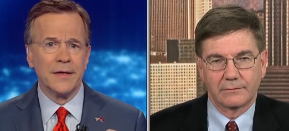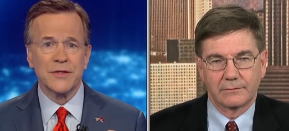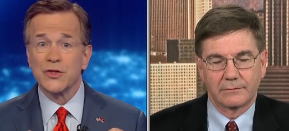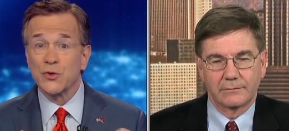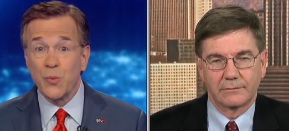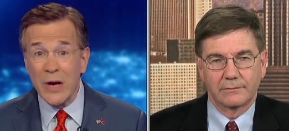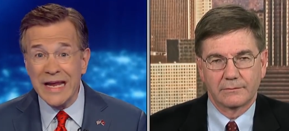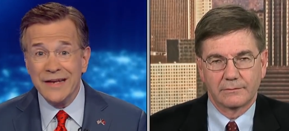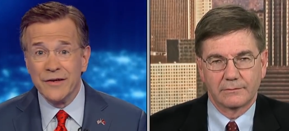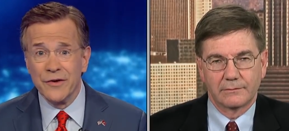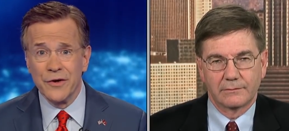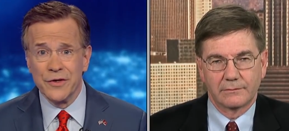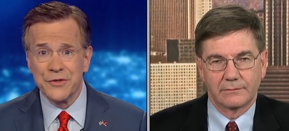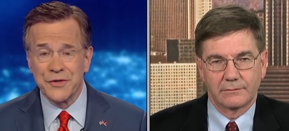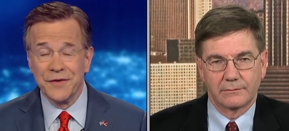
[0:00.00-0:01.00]

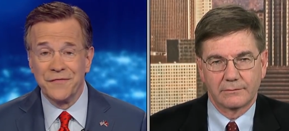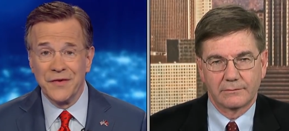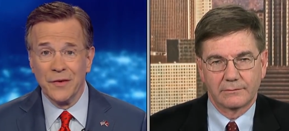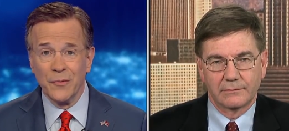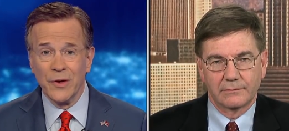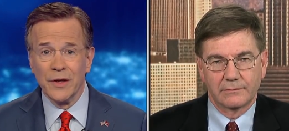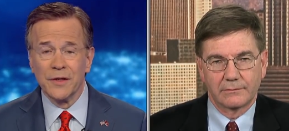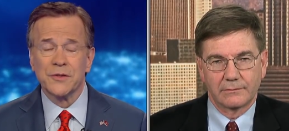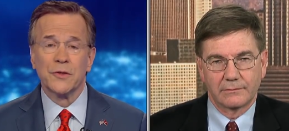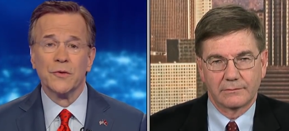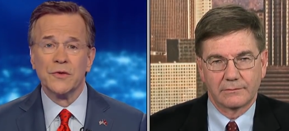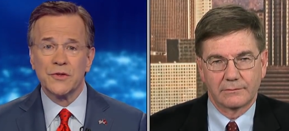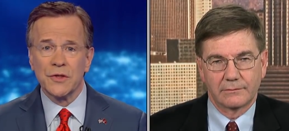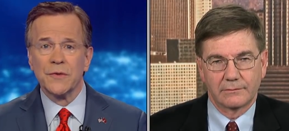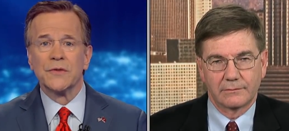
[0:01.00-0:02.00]
Speaker 1: sweeteners, if you will,
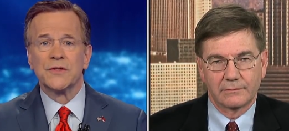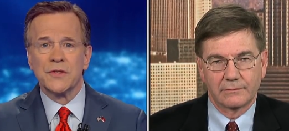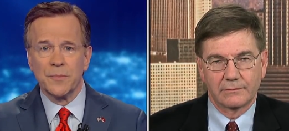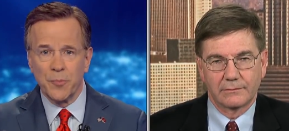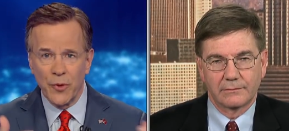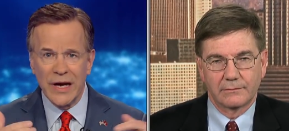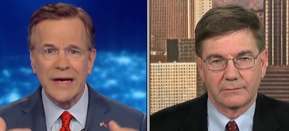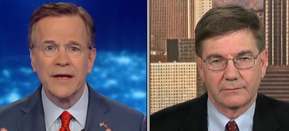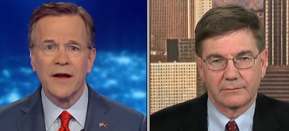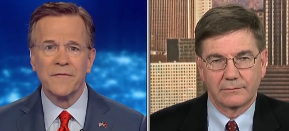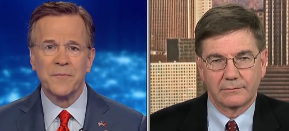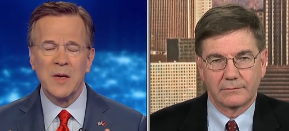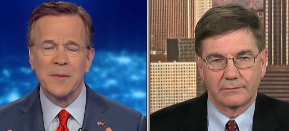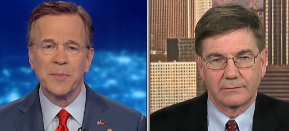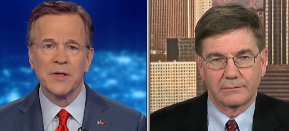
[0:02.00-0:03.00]
to, to, to bring
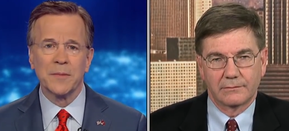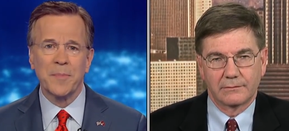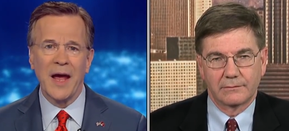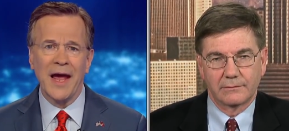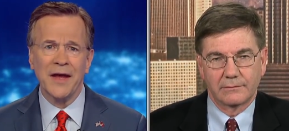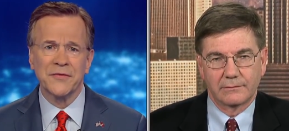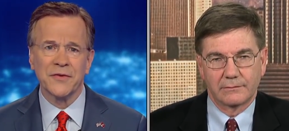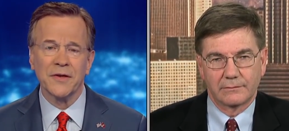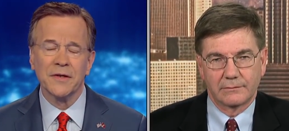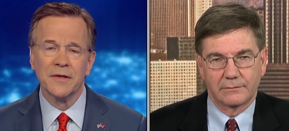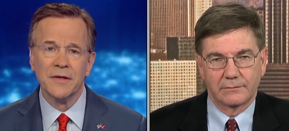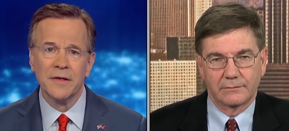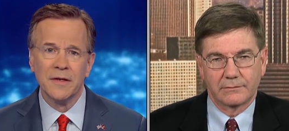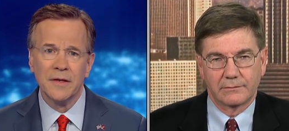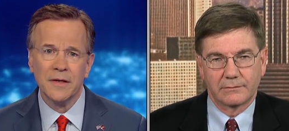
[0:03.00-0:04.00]
enough people to pass it?
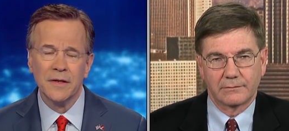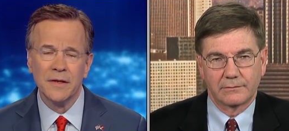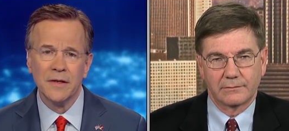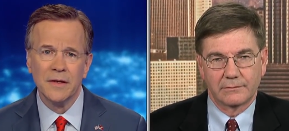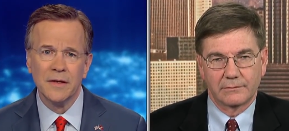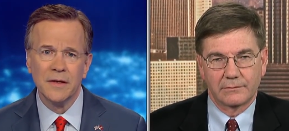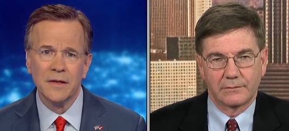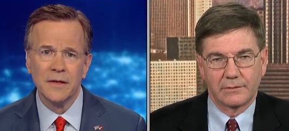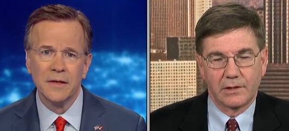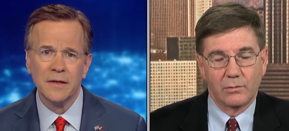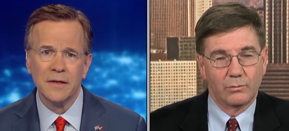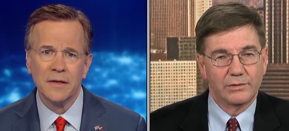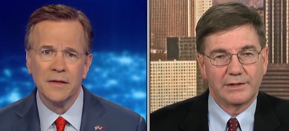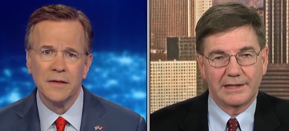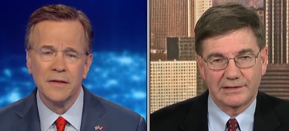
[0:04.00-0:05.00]

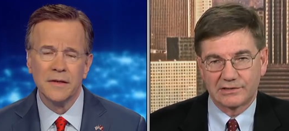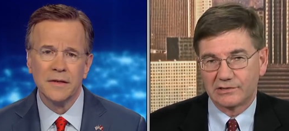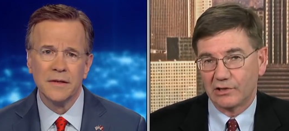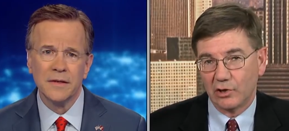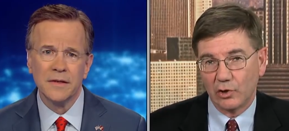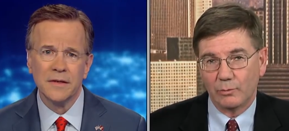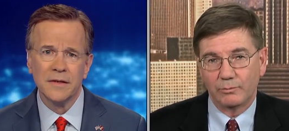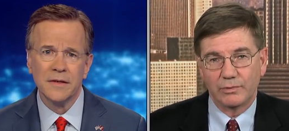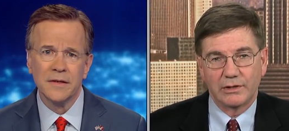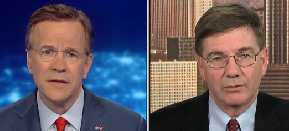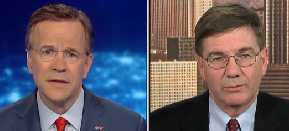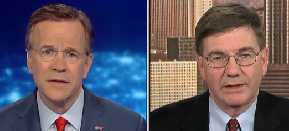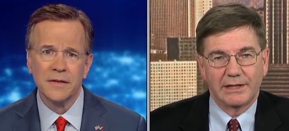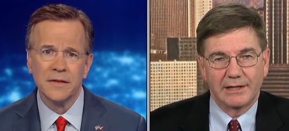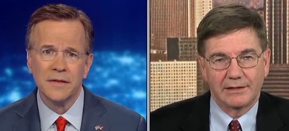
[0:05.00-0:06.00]
Well, that's the hope. You
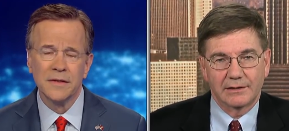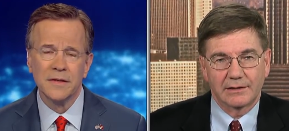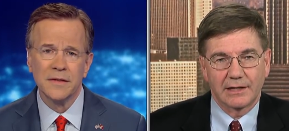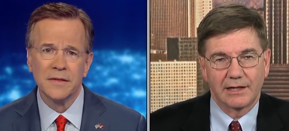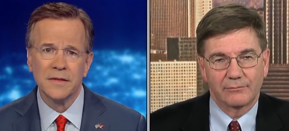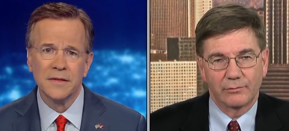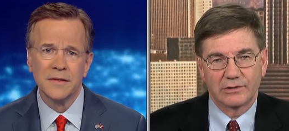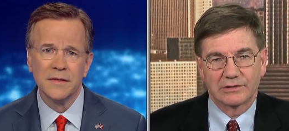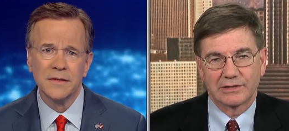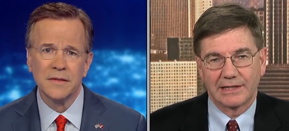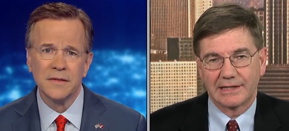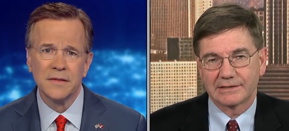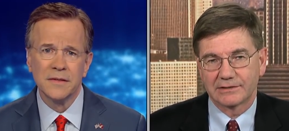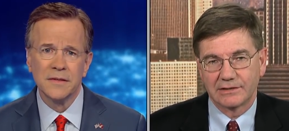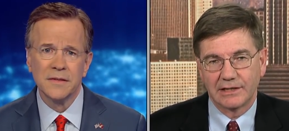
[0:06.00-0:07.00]
know, we had
Speaker 2: a conference
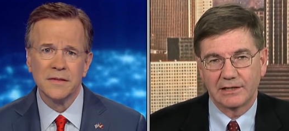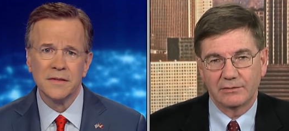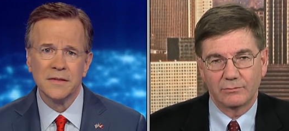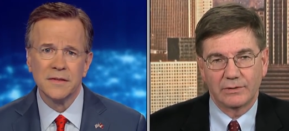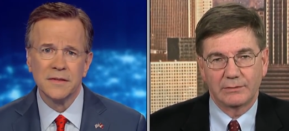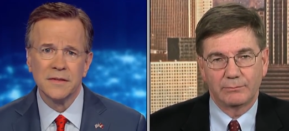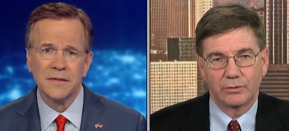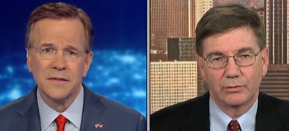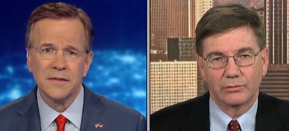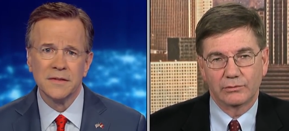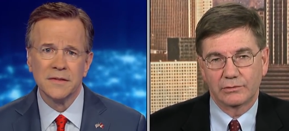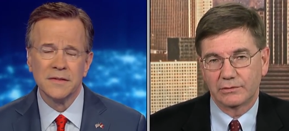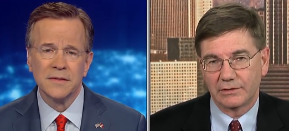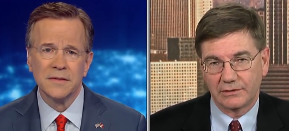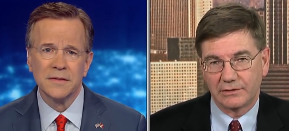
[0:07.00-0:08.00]
last night. We
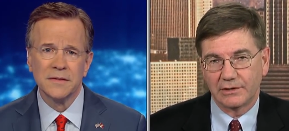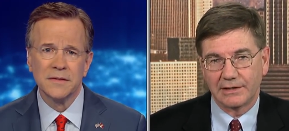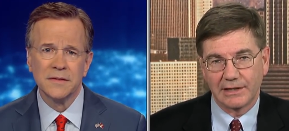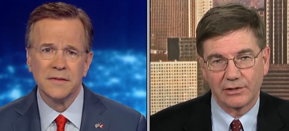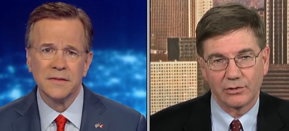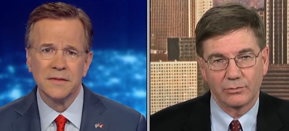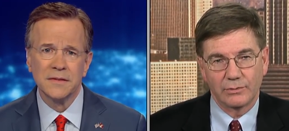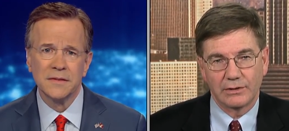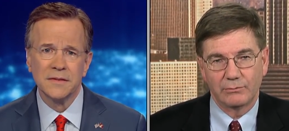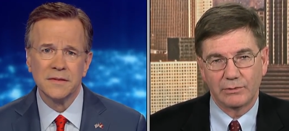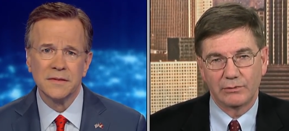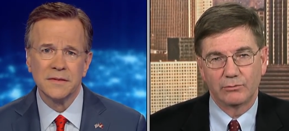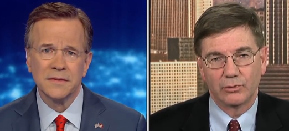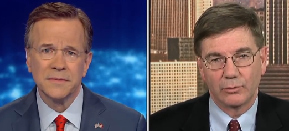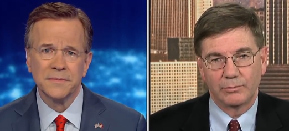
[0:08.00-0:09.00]
pulled t- together. We
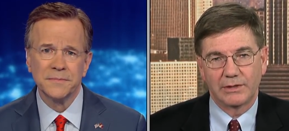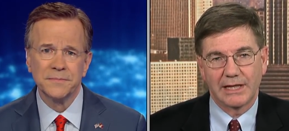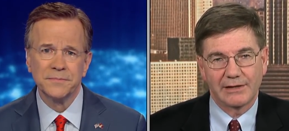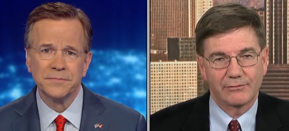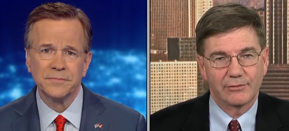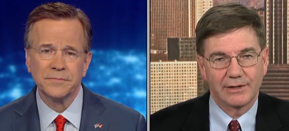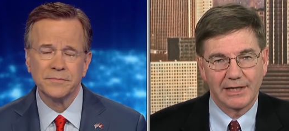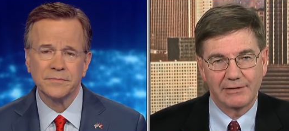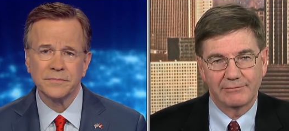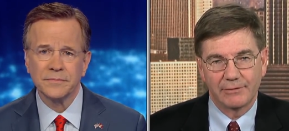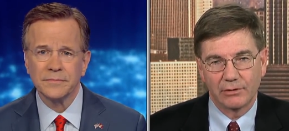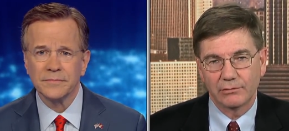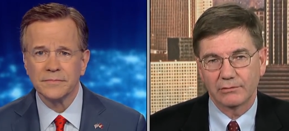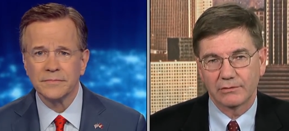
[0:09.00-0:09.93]
regrouped after that vote.